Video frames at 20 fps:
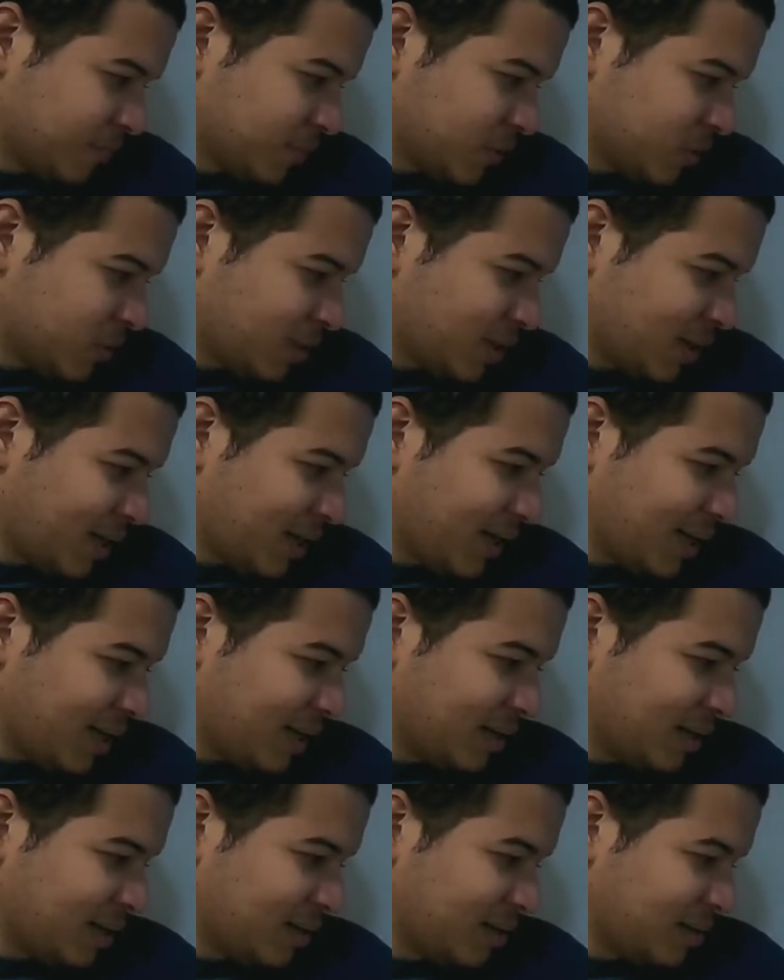
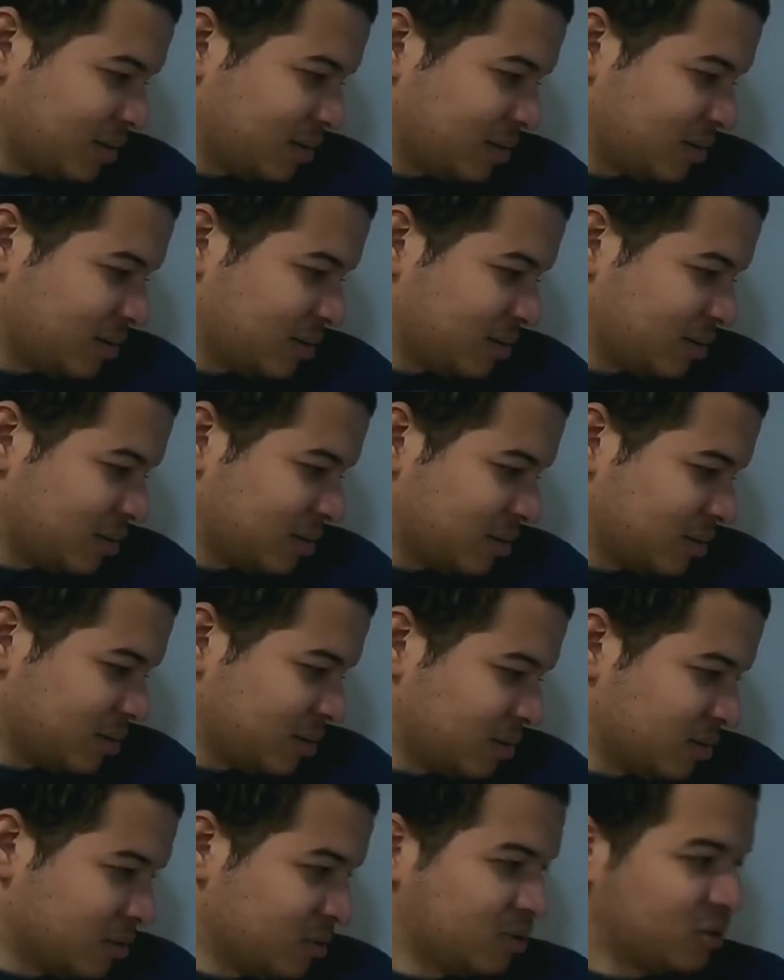Okay.
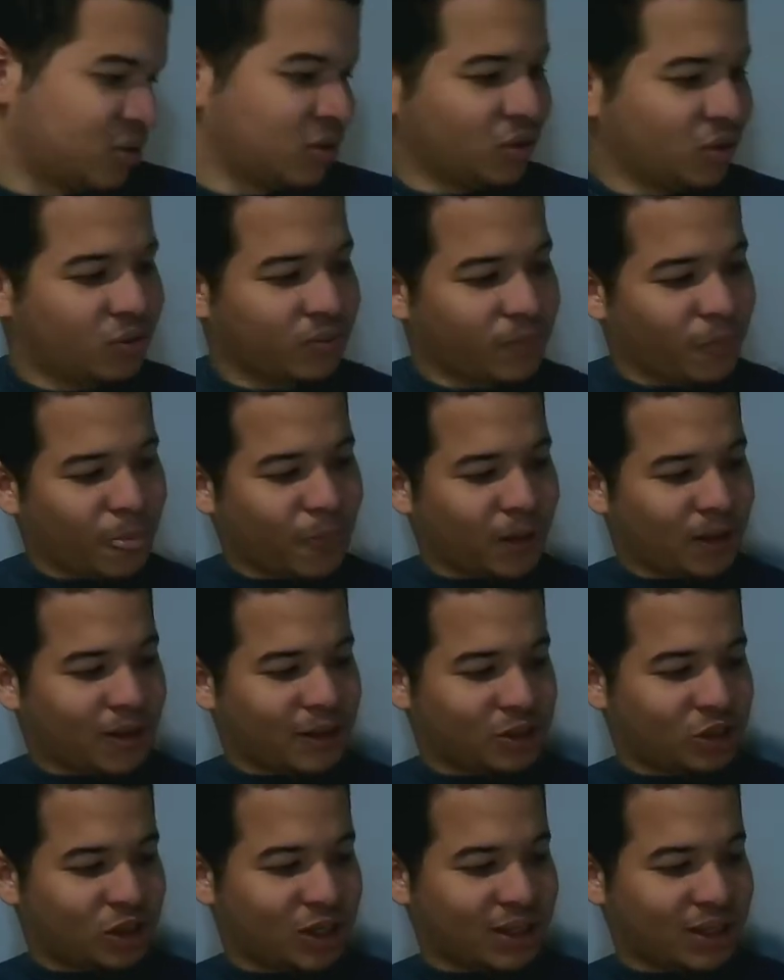So
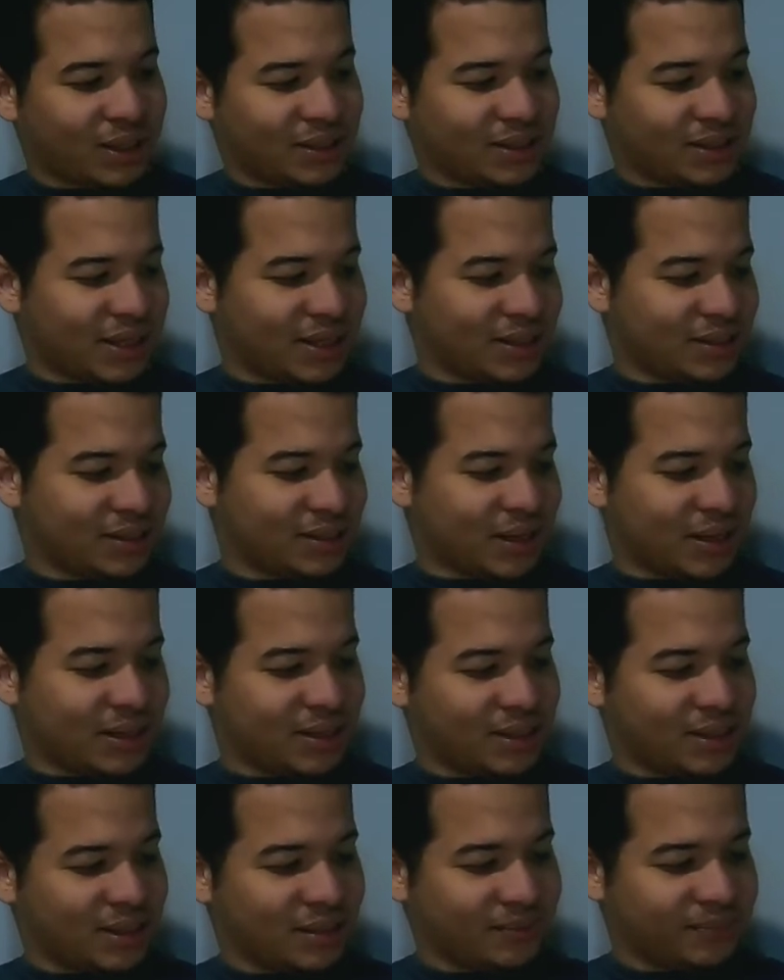check disk has
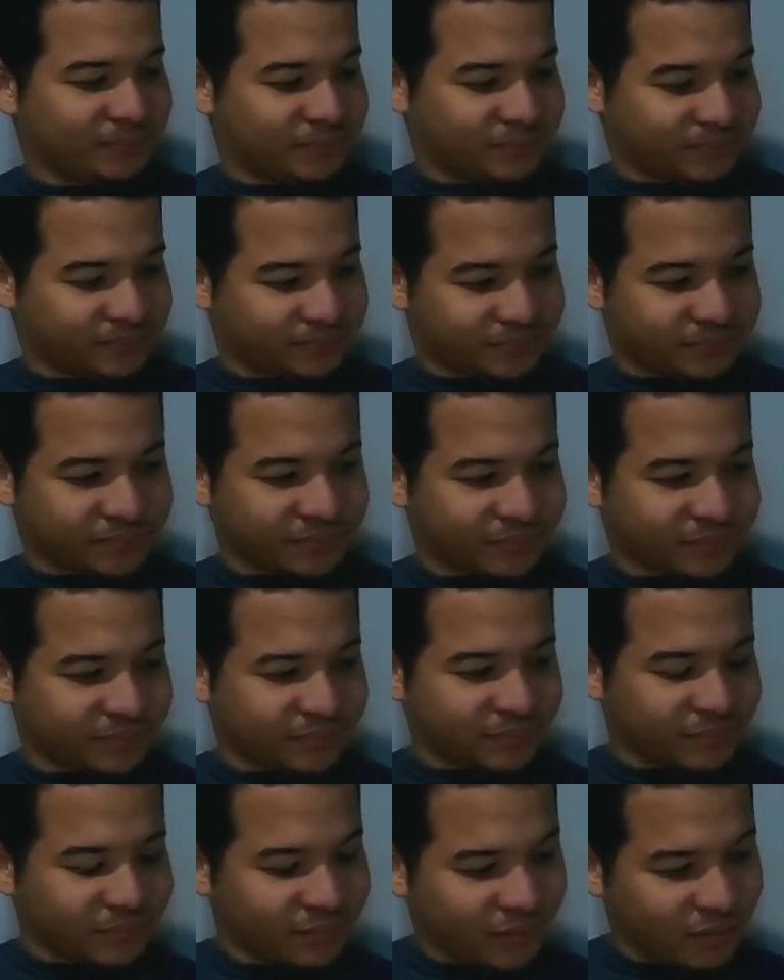started.
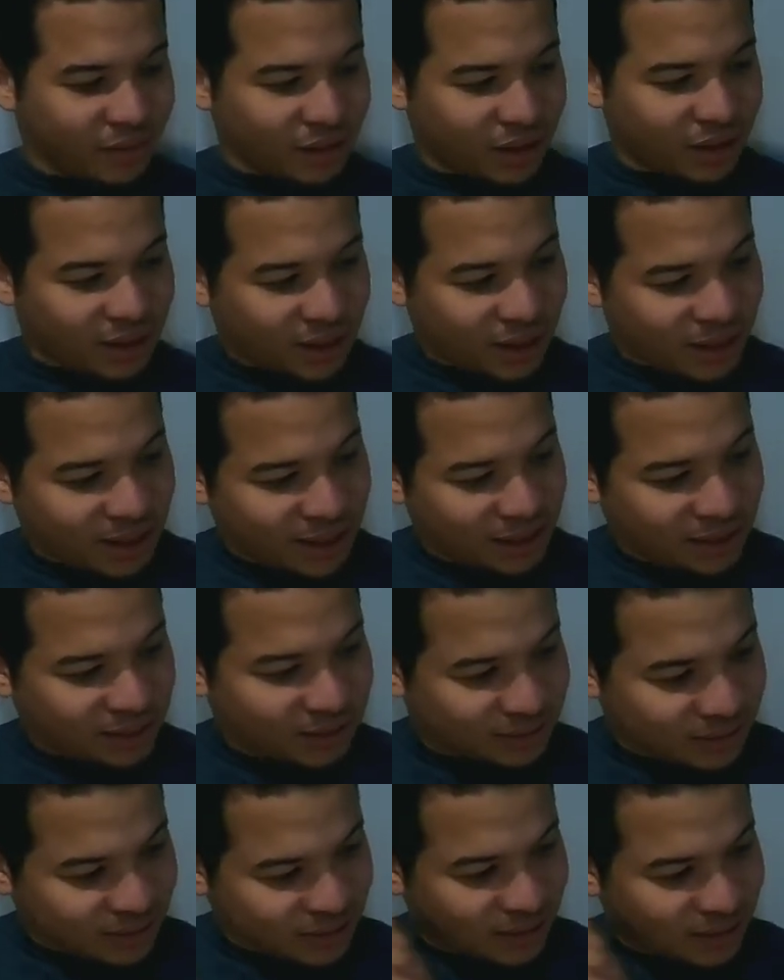
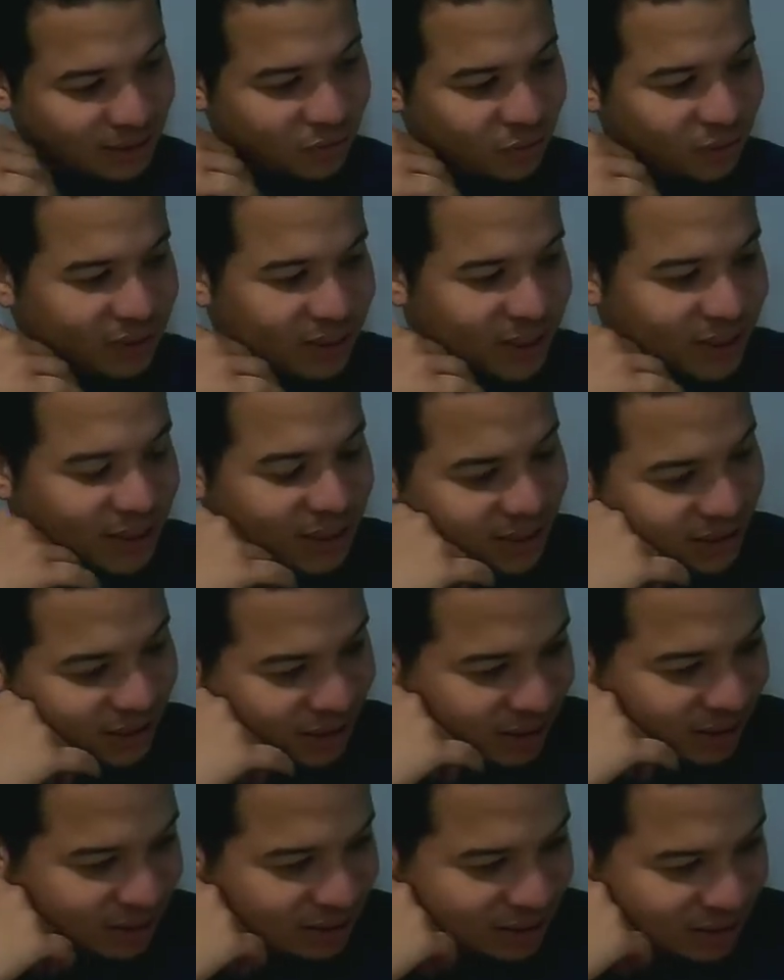And with any
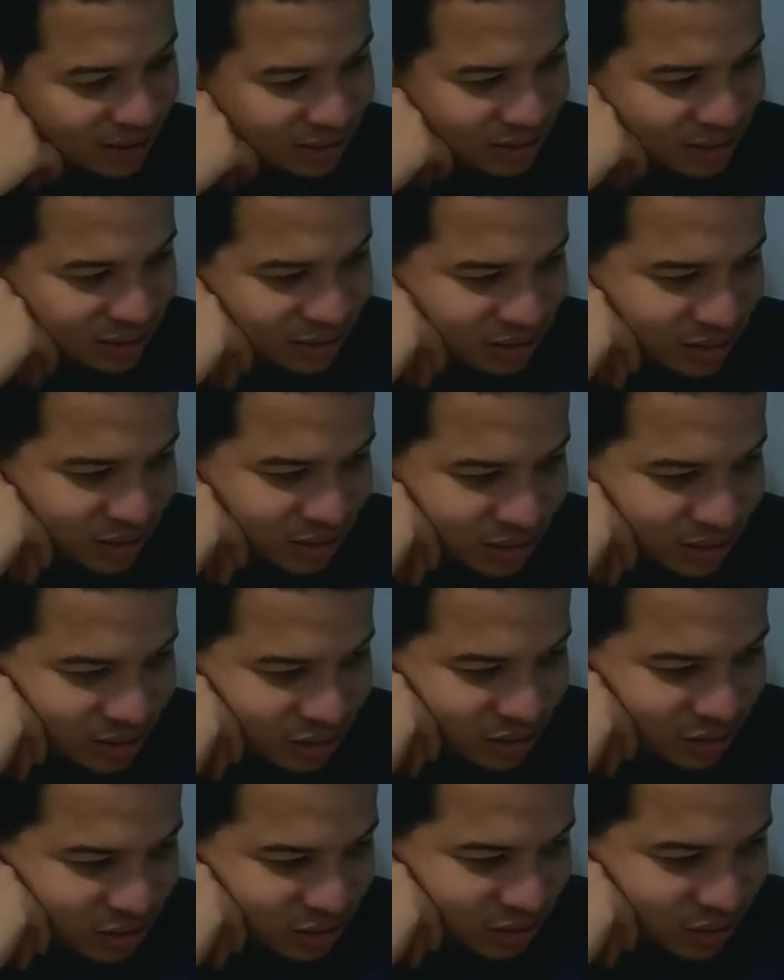luck,
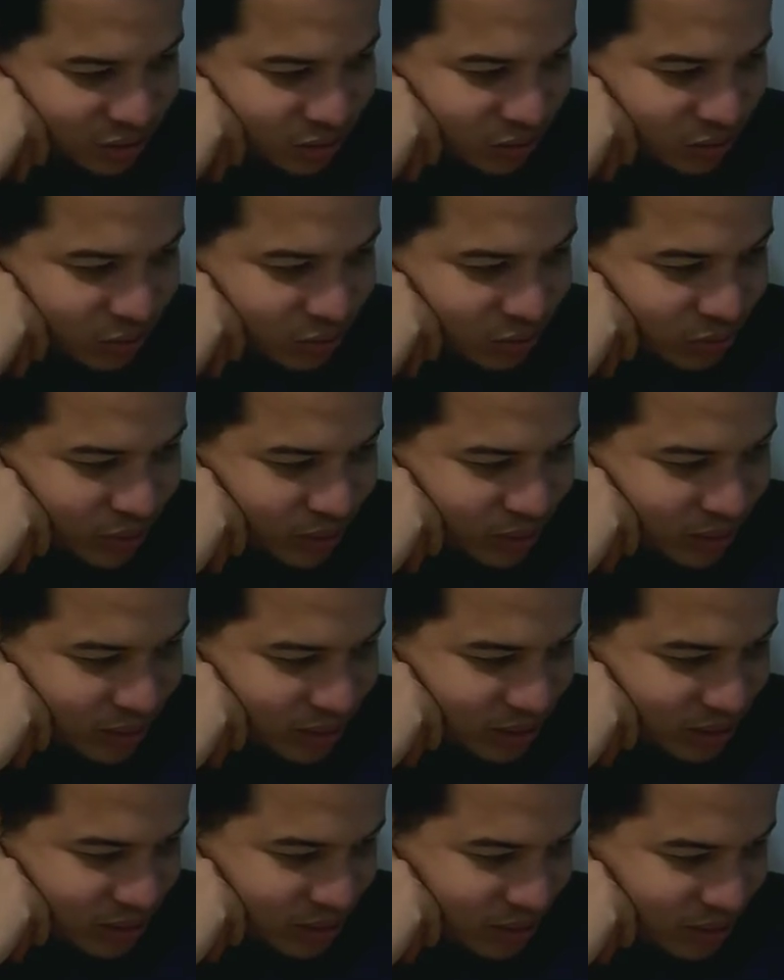so we're
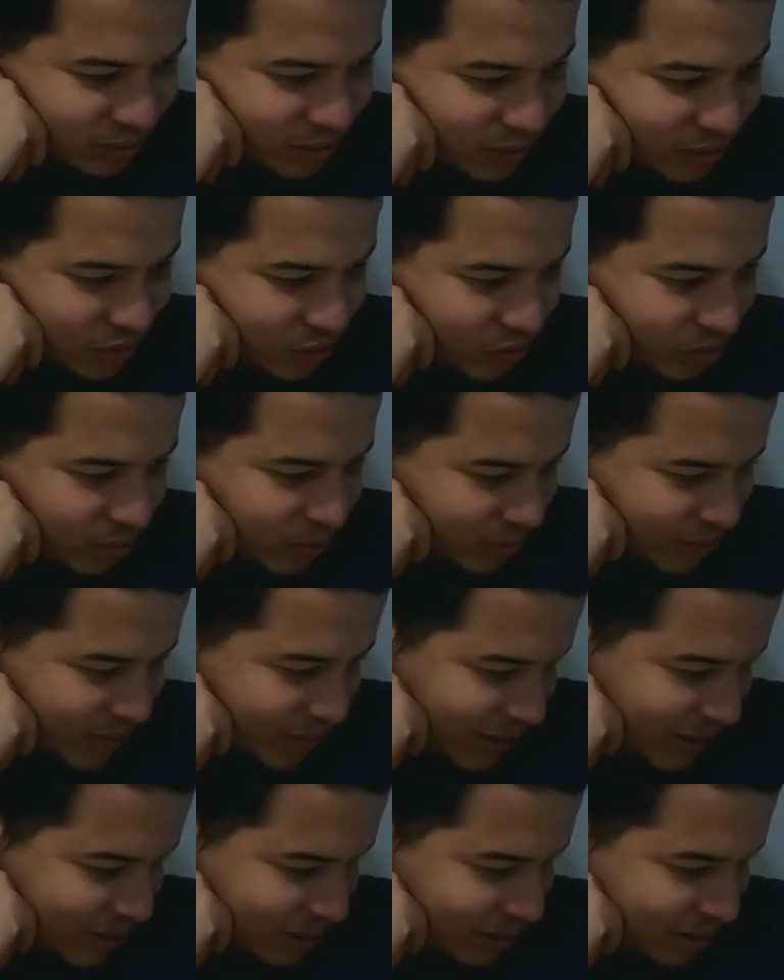at
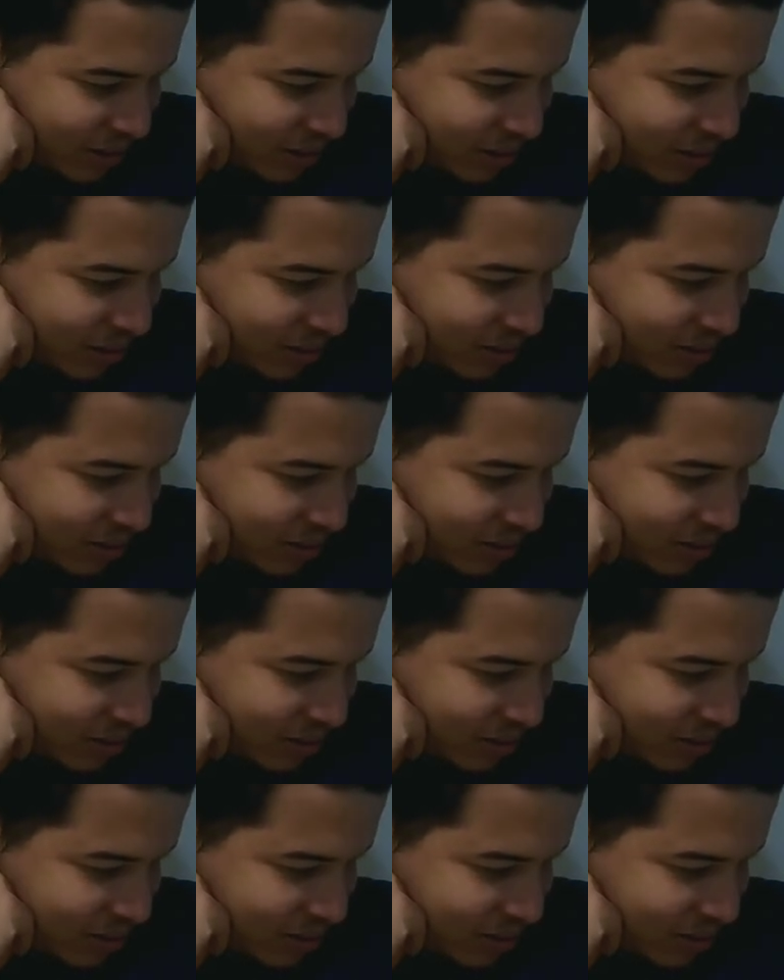73%.